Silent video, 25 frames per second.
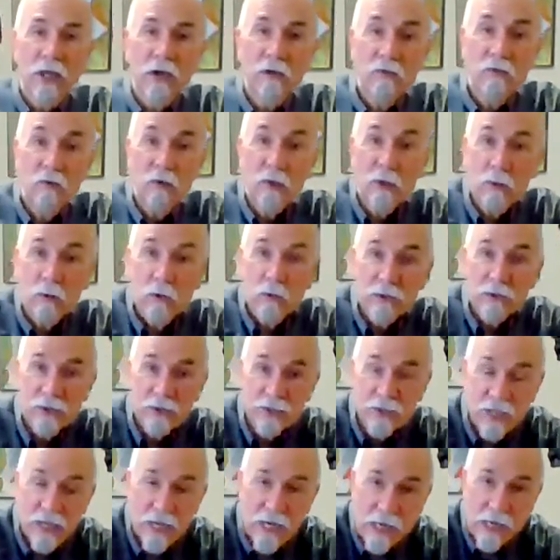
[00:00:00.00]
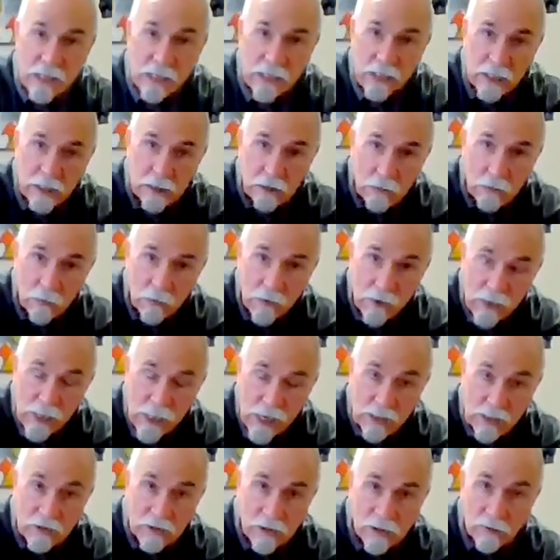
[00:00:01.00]
If we were standing,
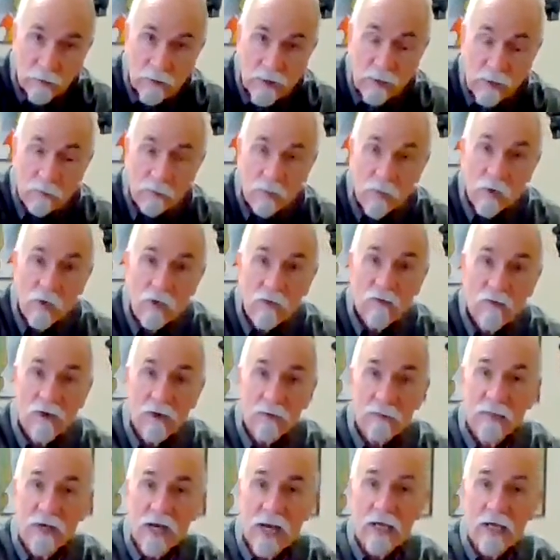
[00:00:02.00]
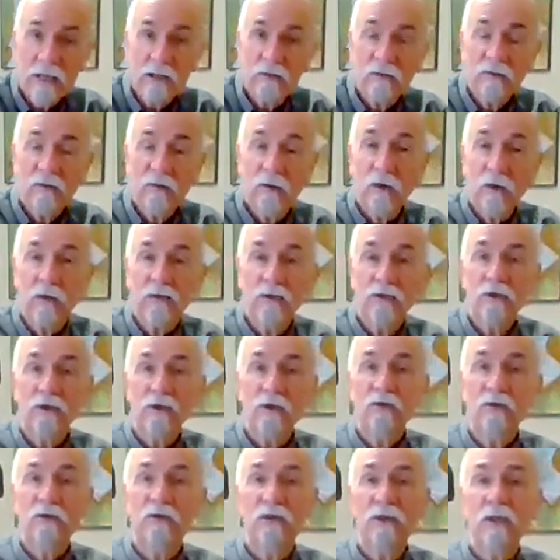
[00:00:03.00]
we'd actually be moving back and forth,
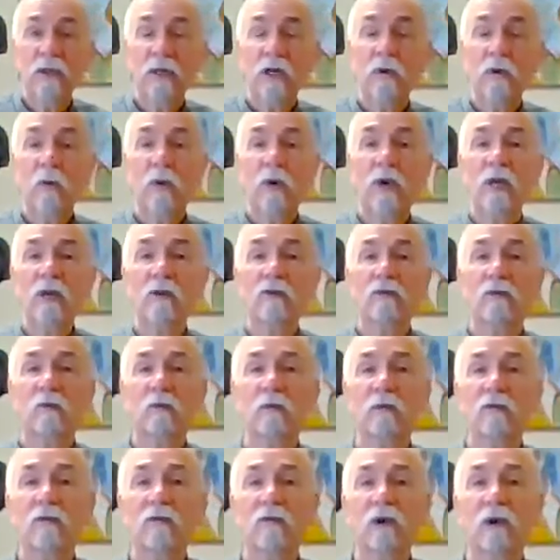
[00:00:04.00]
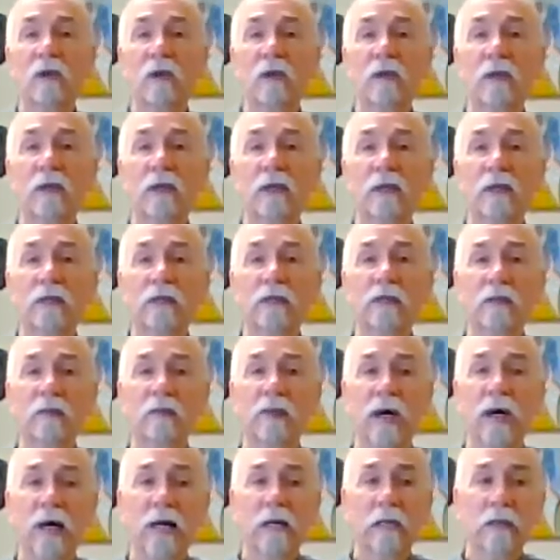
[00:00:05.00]
shifting our weight from the front leg to
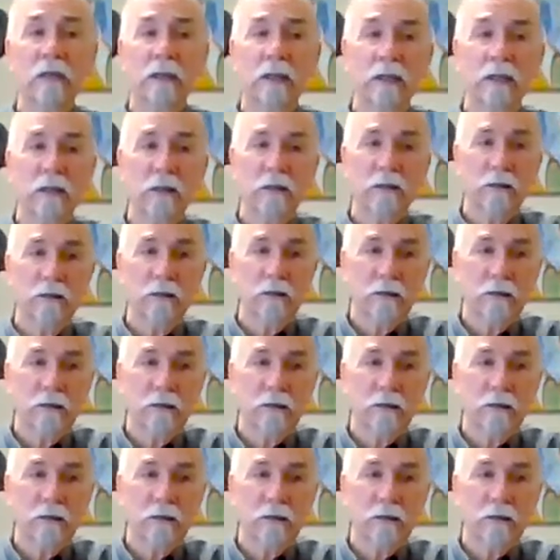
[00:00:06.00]
the back leg.